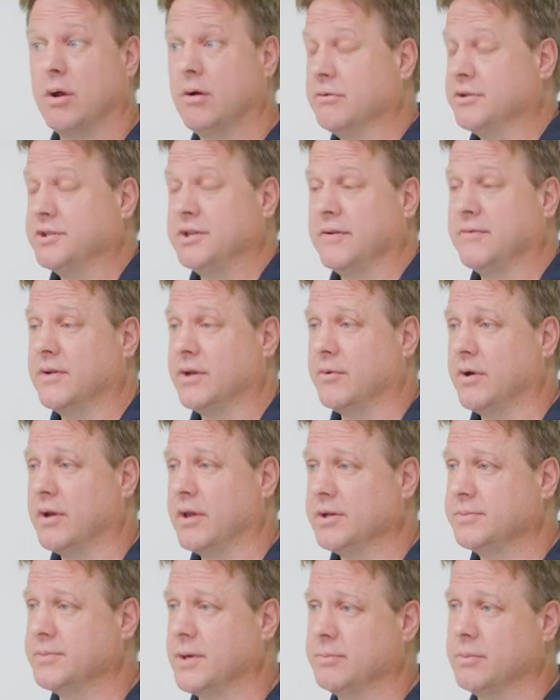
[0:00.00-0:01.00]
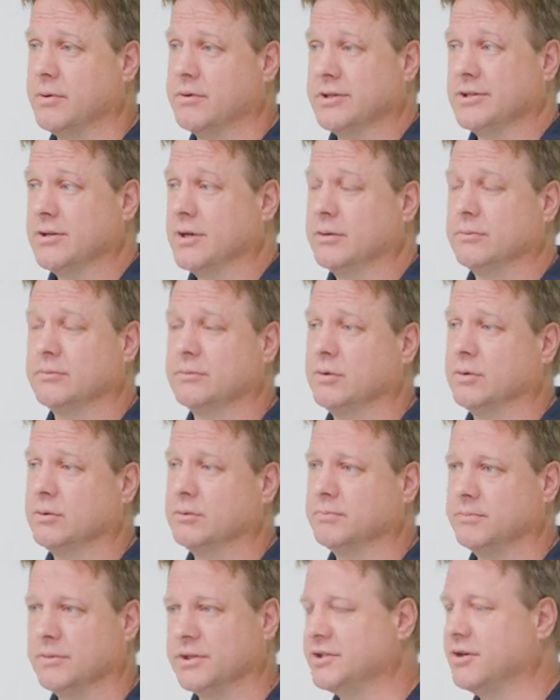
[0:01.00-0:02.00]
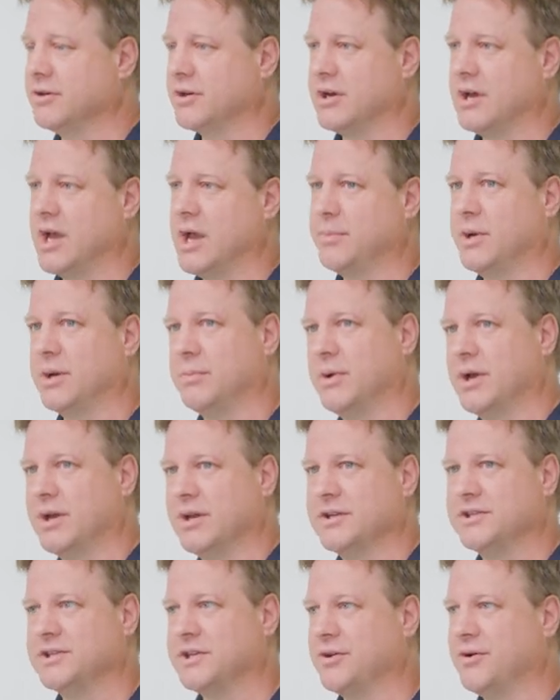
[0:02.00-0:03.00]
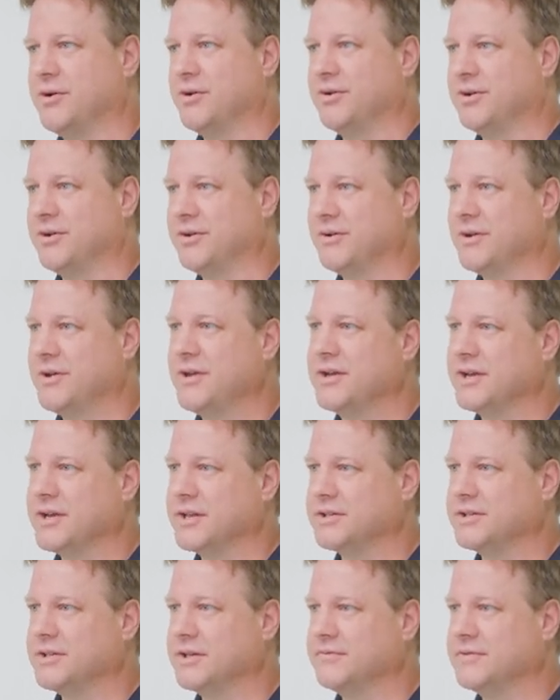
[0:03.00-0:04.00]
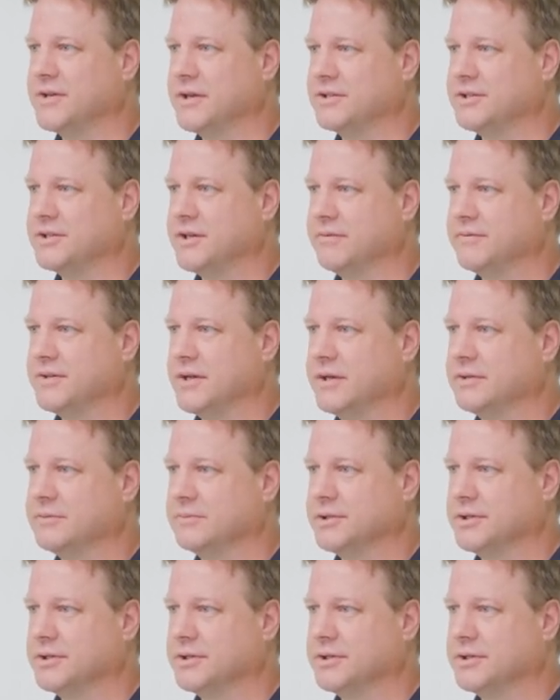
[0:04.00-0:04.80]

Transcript: I was definitely one of those people. I was like, well, it's not going to happen to me. Let's get on and get stuff done.